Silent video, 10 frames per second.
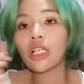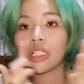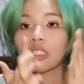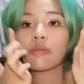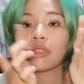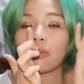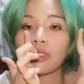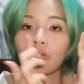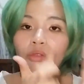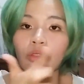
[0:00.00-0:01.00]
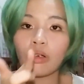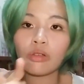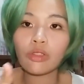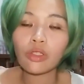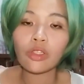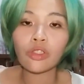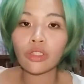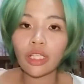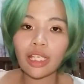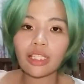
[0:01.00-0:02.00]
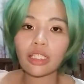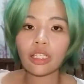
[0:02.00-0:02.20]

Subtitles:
and sometimes it will go to your lens,